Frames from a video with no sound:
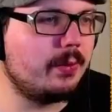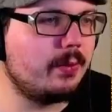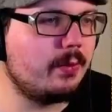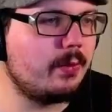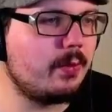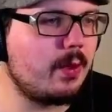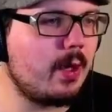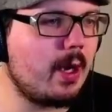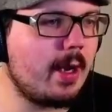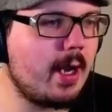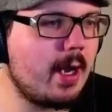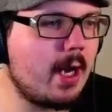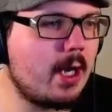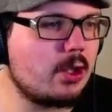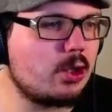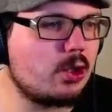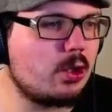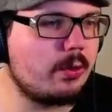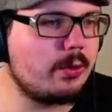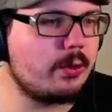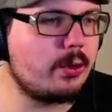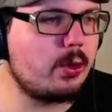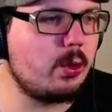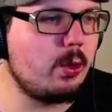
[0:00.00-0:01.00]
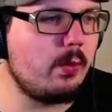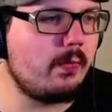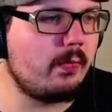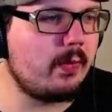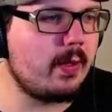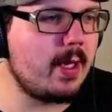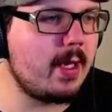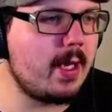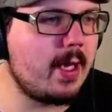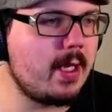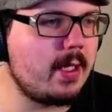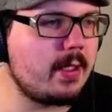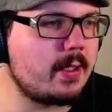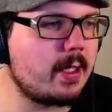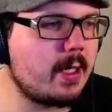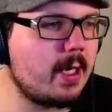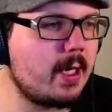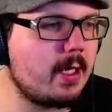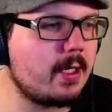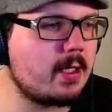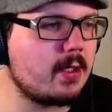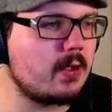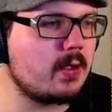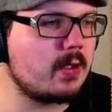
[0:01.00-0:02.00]
I shot 2 flares and
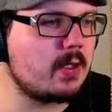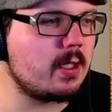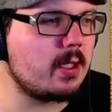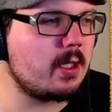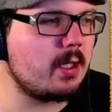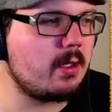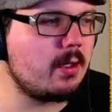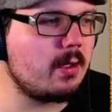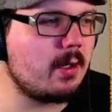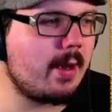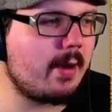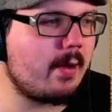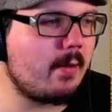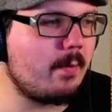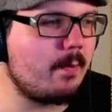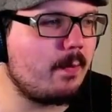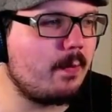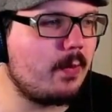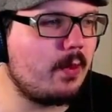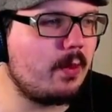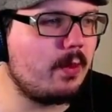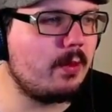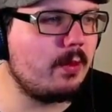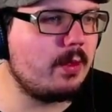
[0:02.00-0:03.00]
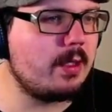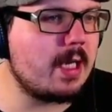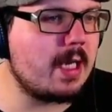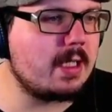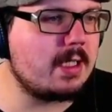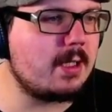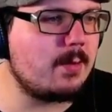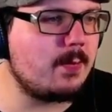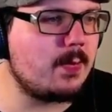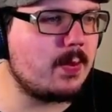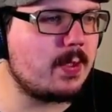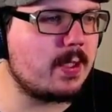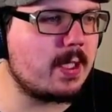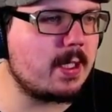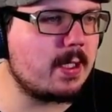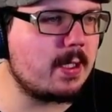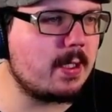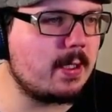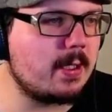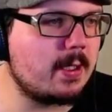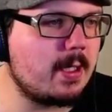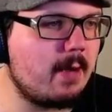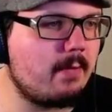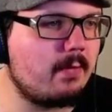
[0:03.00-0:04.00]
I can see like 90% of
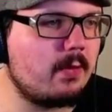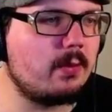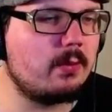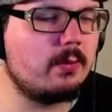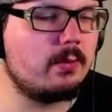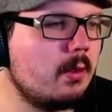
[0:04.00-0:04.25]
the cavern.